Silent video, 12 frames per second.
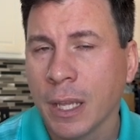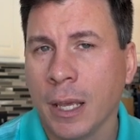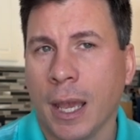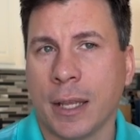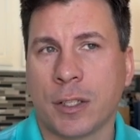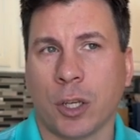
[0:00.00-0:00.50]

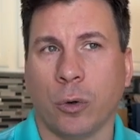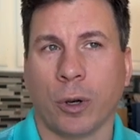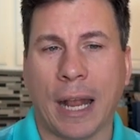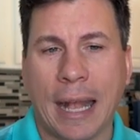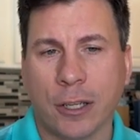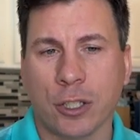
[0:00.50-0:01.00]
And so we're
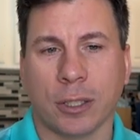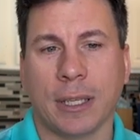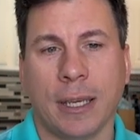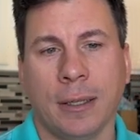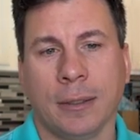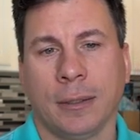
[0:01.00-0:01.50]

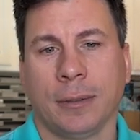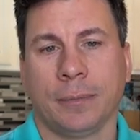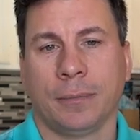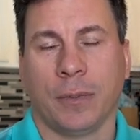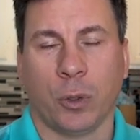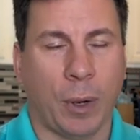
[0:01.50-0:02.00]
actually,
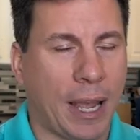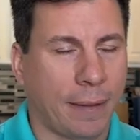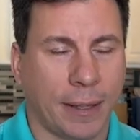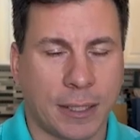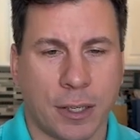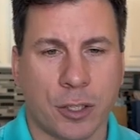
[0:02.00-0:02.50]
the way I
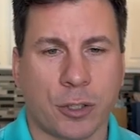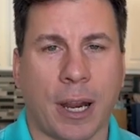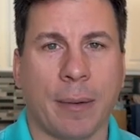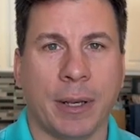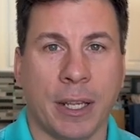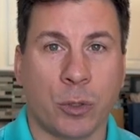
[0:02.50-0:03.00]
like to
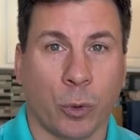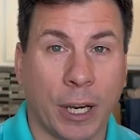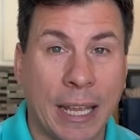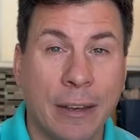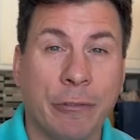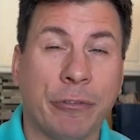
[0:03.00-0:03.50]
describe it is we're
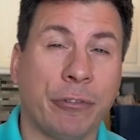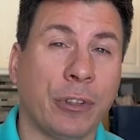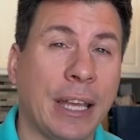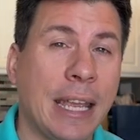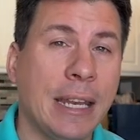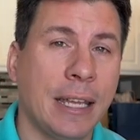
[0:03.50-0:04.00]

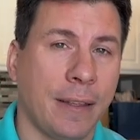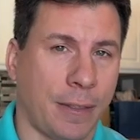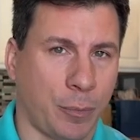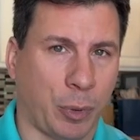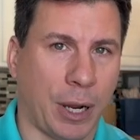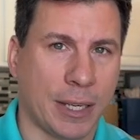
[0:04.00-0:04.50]
inflating the
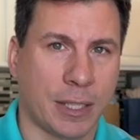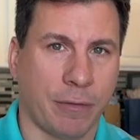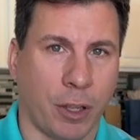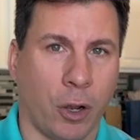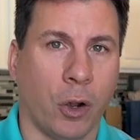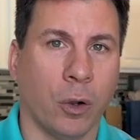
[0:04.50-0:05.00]
price of
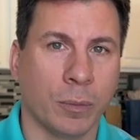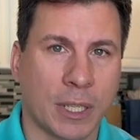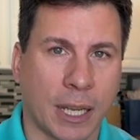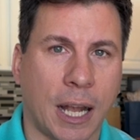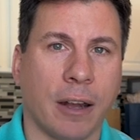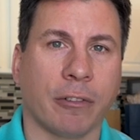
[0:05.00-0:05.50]
the home to
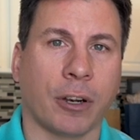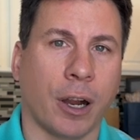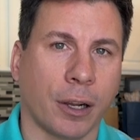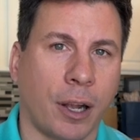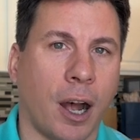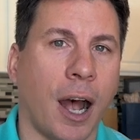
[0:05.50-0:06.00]
cover our
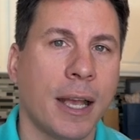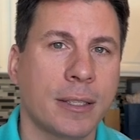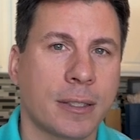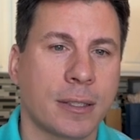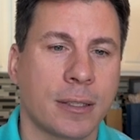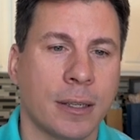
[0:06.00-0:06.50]

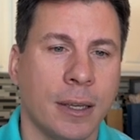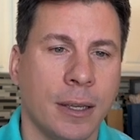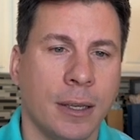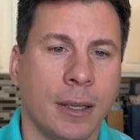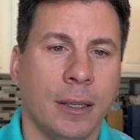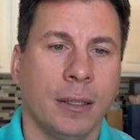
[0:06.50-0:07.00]
costs.
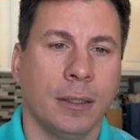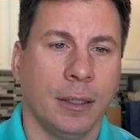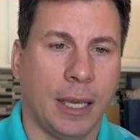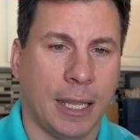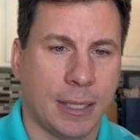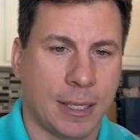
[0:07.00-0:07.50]

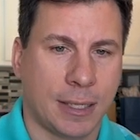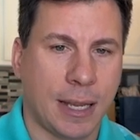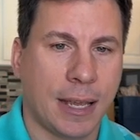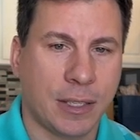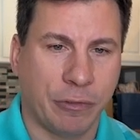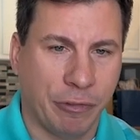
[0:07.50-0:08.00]
It
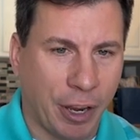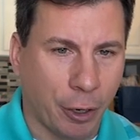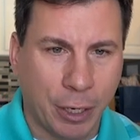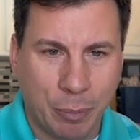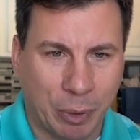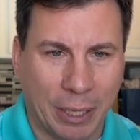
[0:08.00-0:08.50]
says
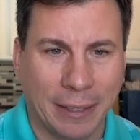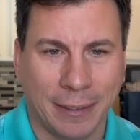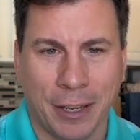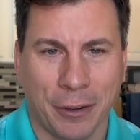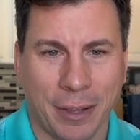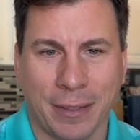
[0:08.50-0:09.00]
very plainly
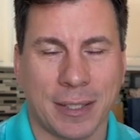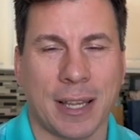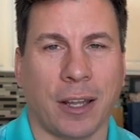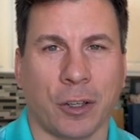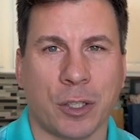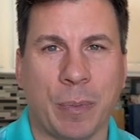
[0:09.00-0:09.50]
here that the
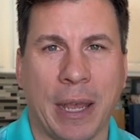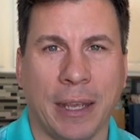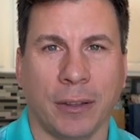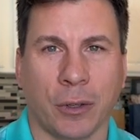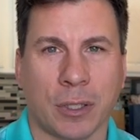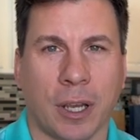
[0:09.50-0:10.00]
seller is paying
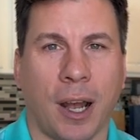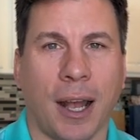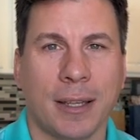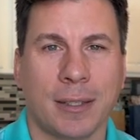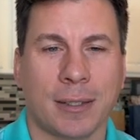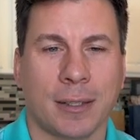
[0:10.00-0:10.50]
those
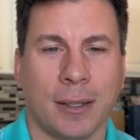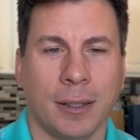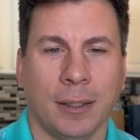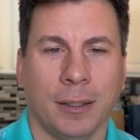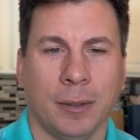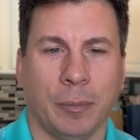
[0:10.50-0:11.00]
costs,
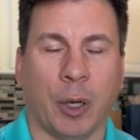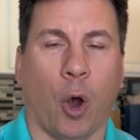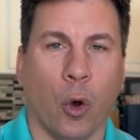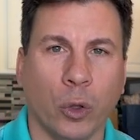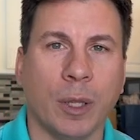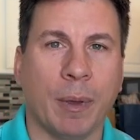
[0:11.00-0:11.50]
but
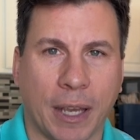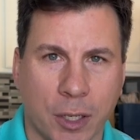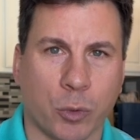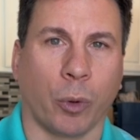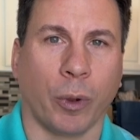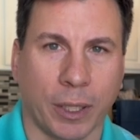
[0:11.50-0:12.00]
only because
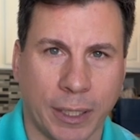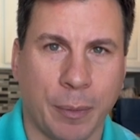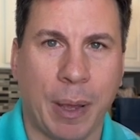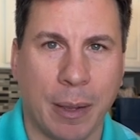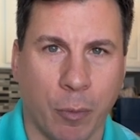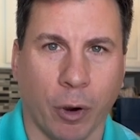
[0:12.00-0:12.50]
we're willing to
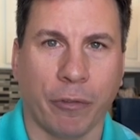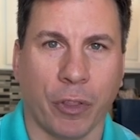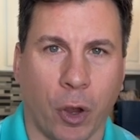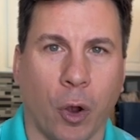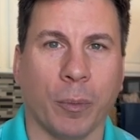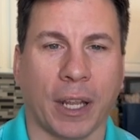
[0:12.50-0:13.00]
pay more for the
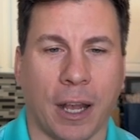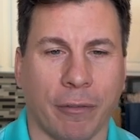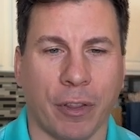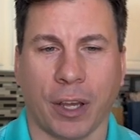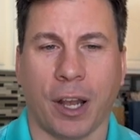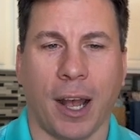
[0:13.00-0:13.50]
home to cover
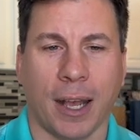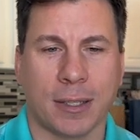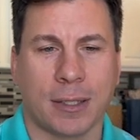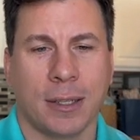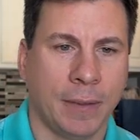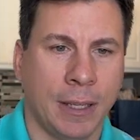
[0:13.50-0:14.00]
the
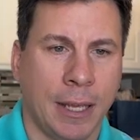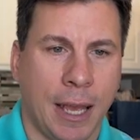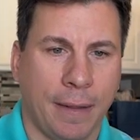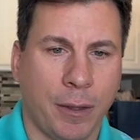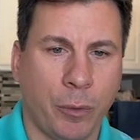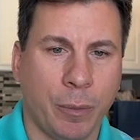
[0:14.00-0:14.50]
cost.
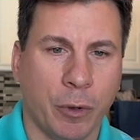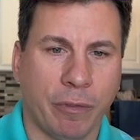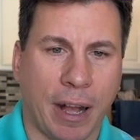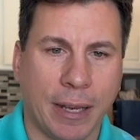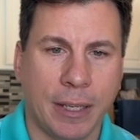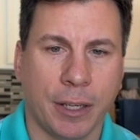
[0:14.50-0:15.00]
And then we move
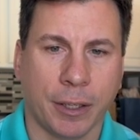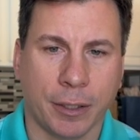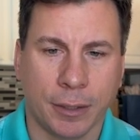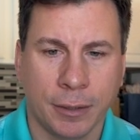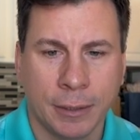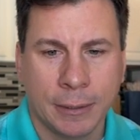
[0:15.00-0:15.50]
on
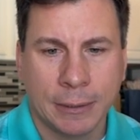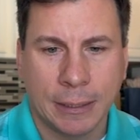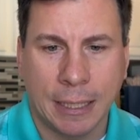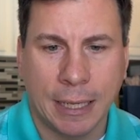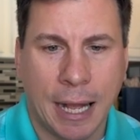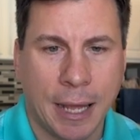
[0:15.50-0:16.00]
here
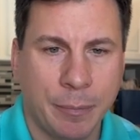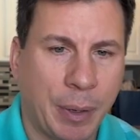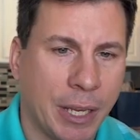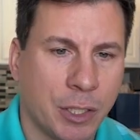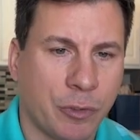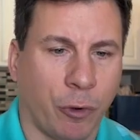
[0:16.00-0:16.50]
on
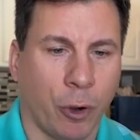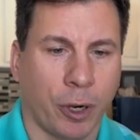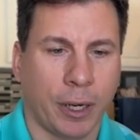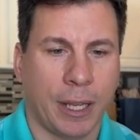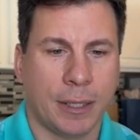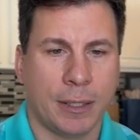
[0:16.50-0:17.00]
page
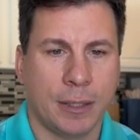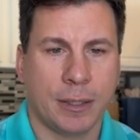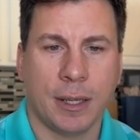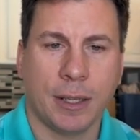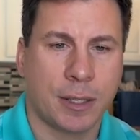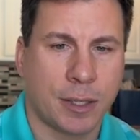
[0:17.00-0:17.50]
4.
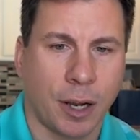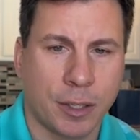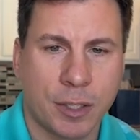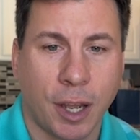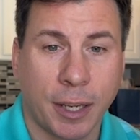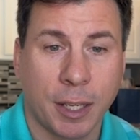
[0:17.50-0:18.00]
It starts
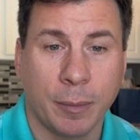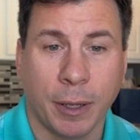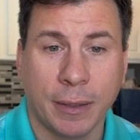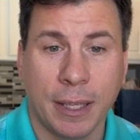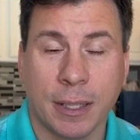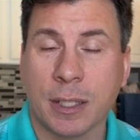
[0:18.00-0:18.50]
talking about
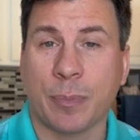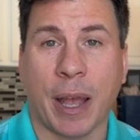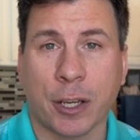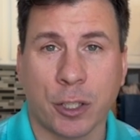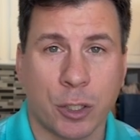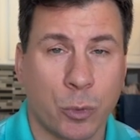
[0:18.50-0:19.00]
the
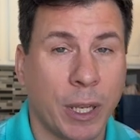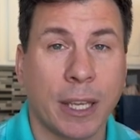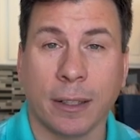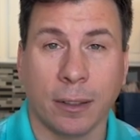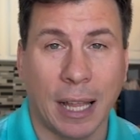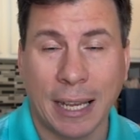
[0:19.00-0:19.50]
inspections. We can
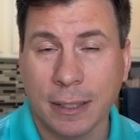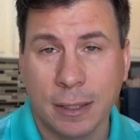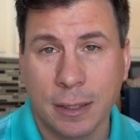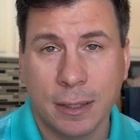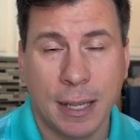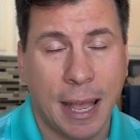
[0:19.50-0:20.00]

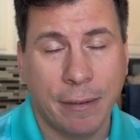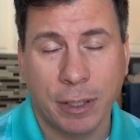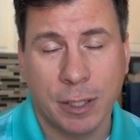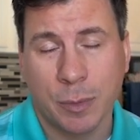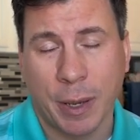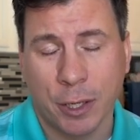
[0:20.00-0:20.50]
elect to have an
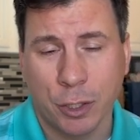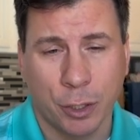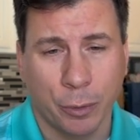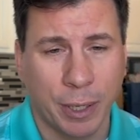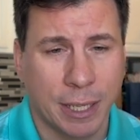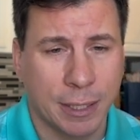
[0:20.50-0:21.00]
inspection or
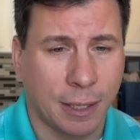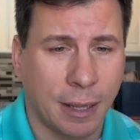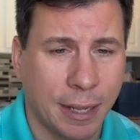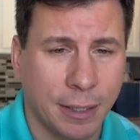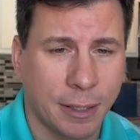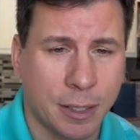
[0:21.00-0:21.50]
we can
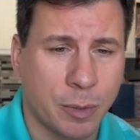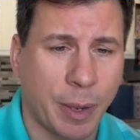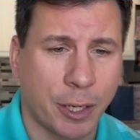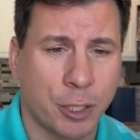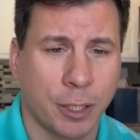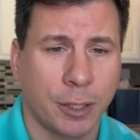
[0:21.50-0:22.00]
decline an
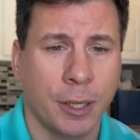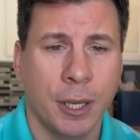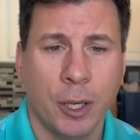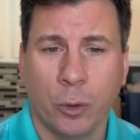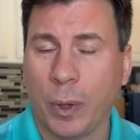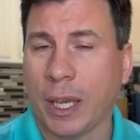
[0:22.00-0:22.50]
inspection.
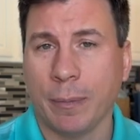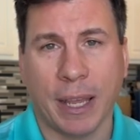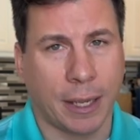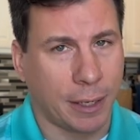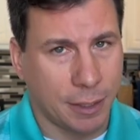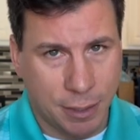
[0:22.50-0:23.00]
We can make
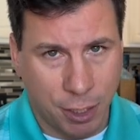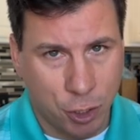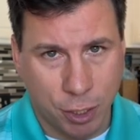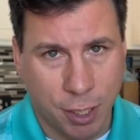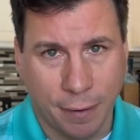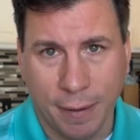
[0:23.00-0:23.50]
it
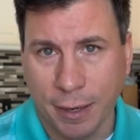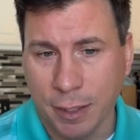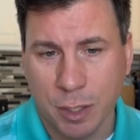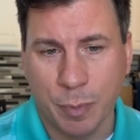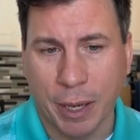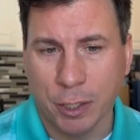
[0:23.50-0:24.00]
contingent on that
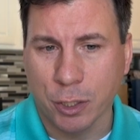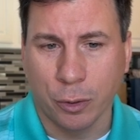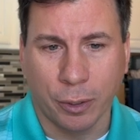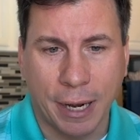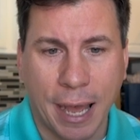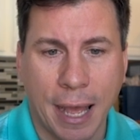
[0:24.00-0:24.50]
inspection or
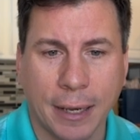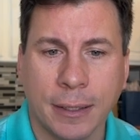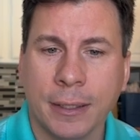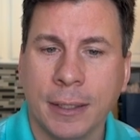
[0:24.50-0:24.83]
not.